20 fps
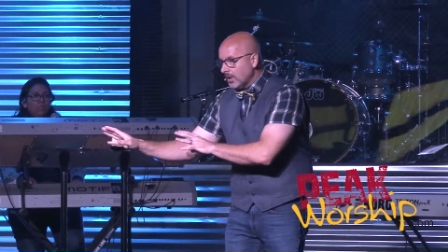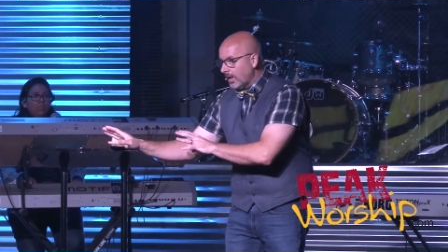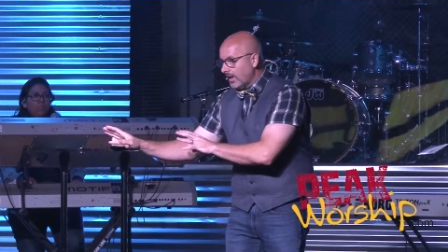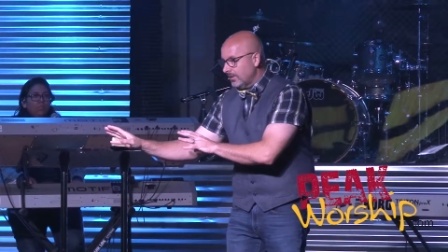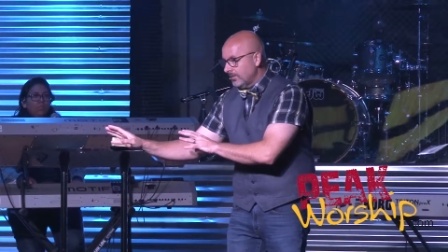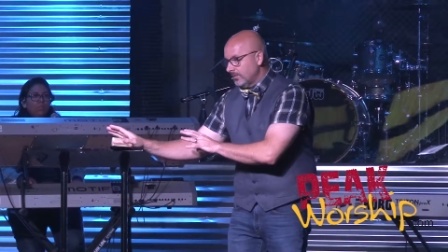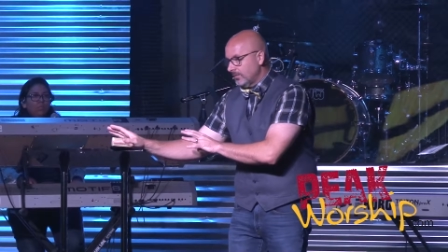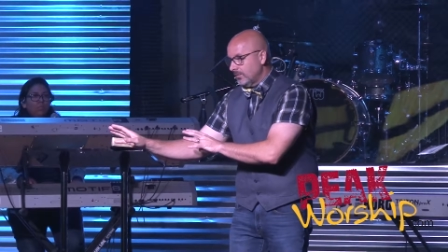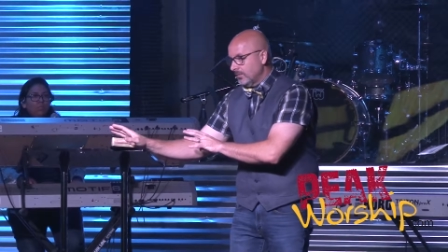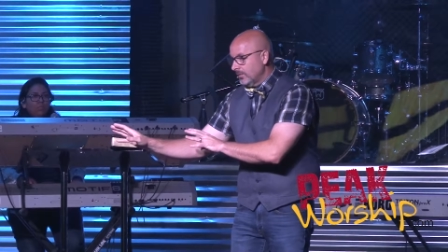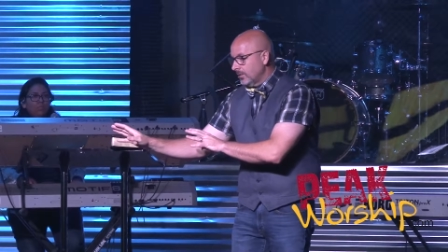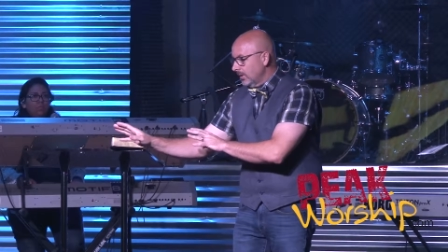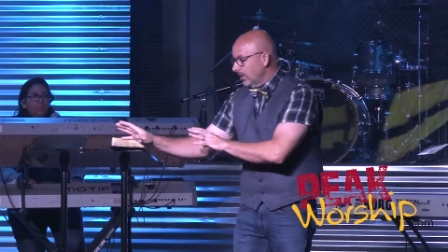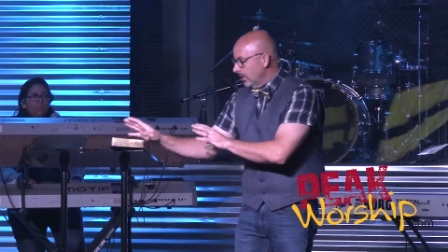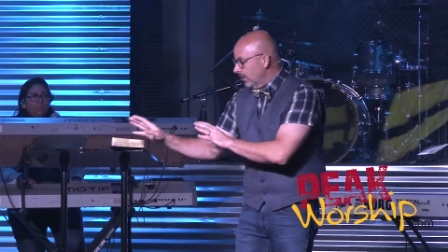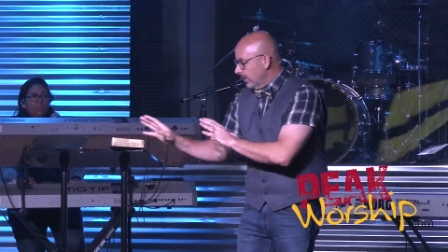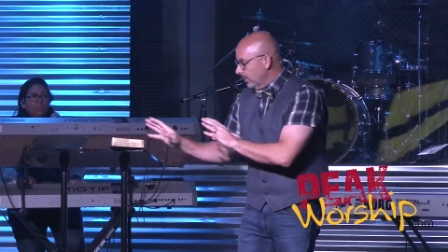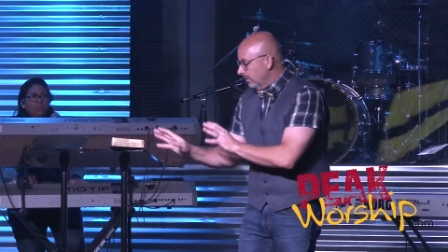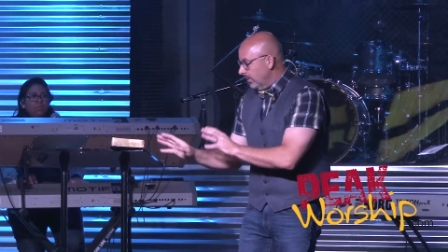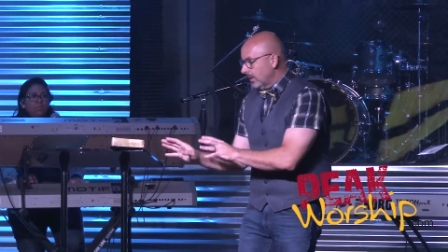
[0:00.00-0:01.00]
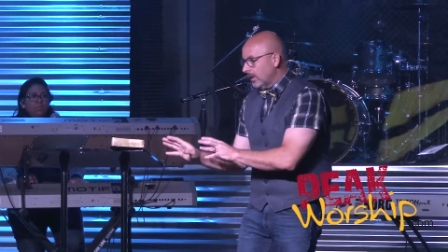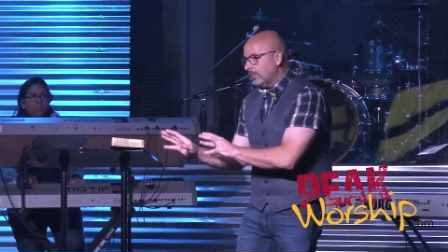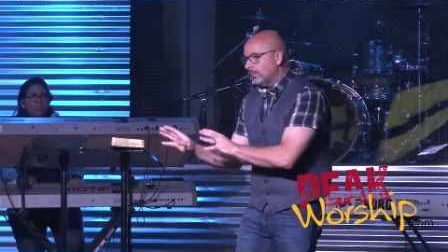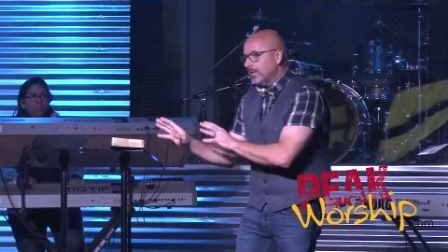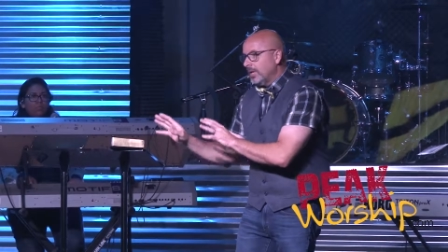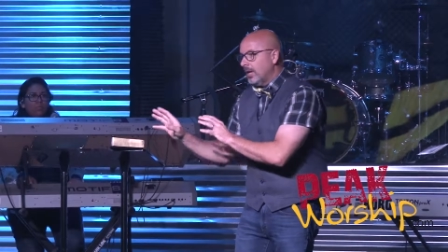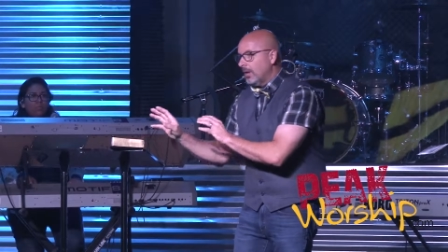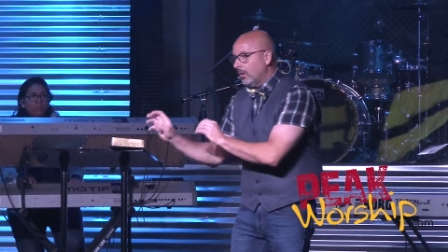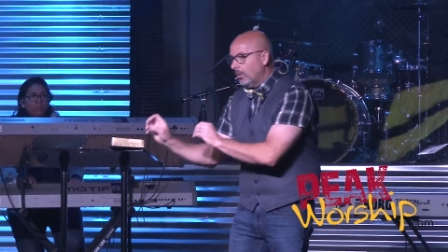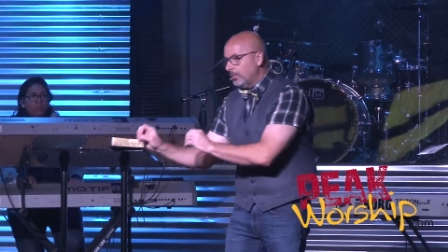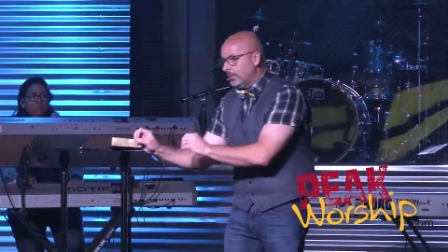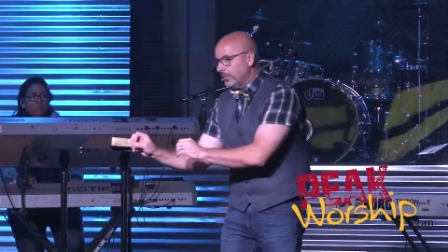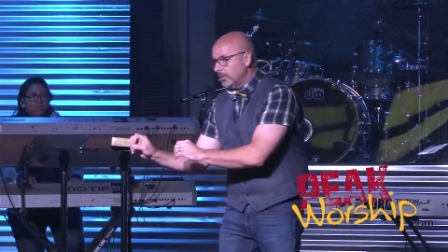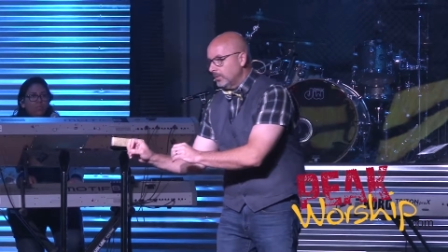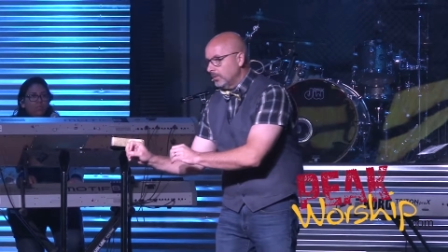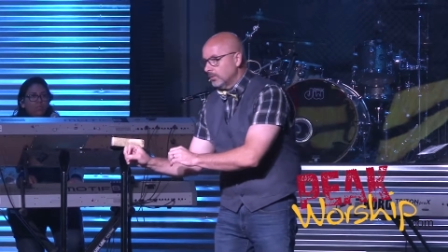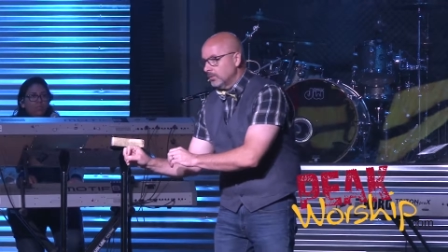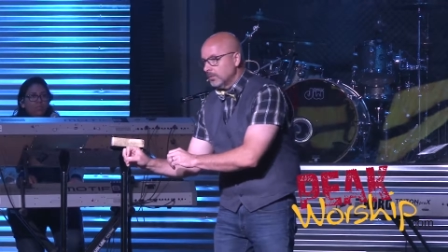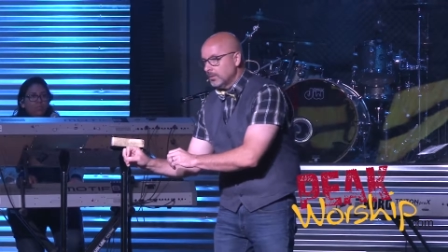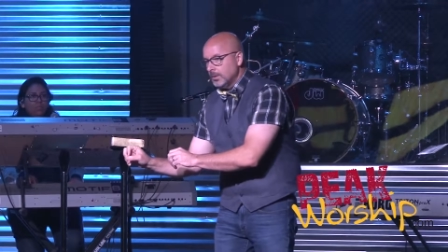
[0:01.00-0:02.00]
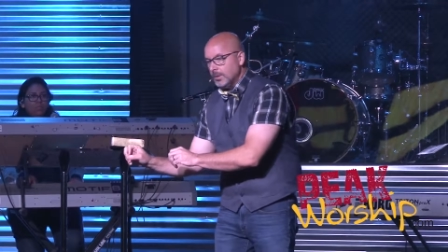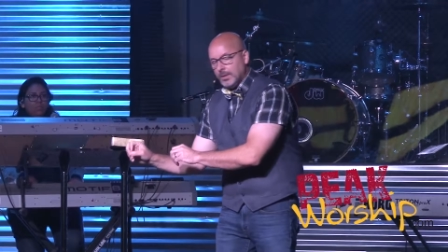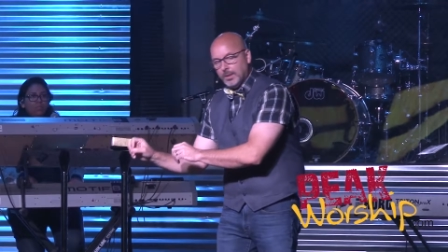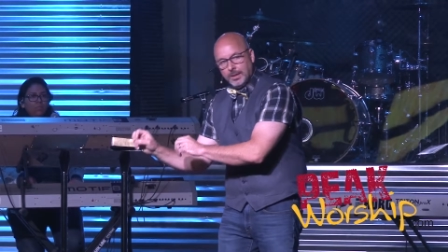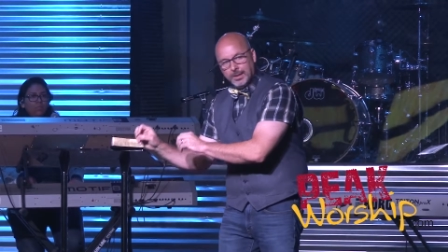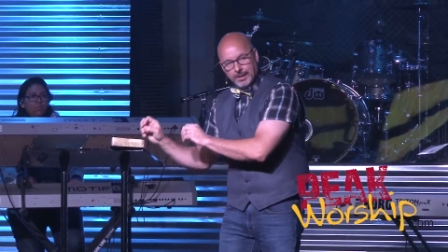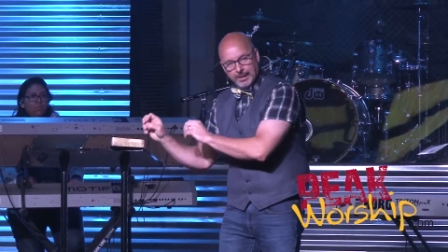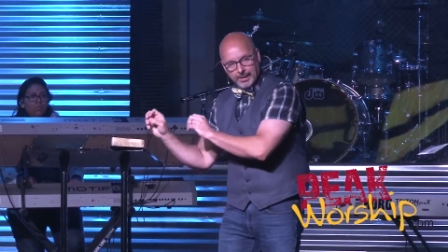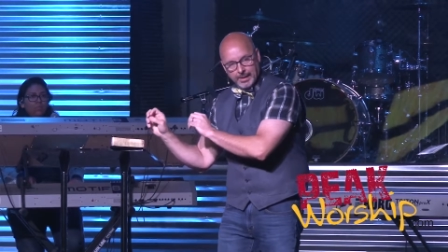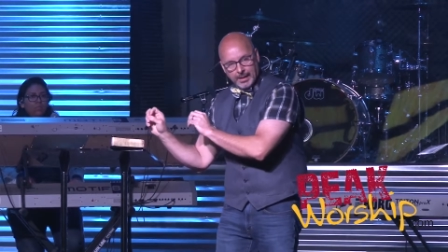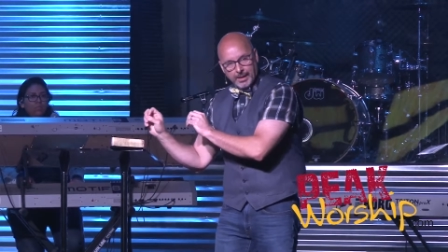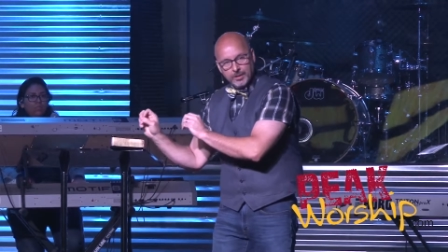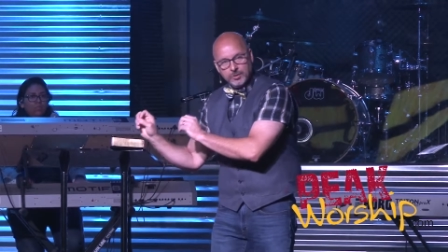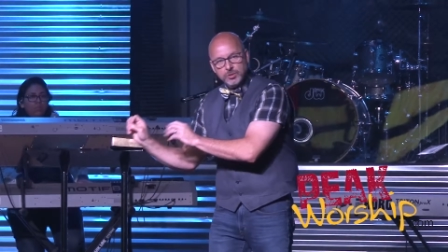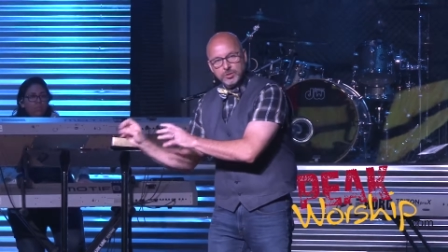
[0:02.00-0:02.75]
life, but let me help you and guide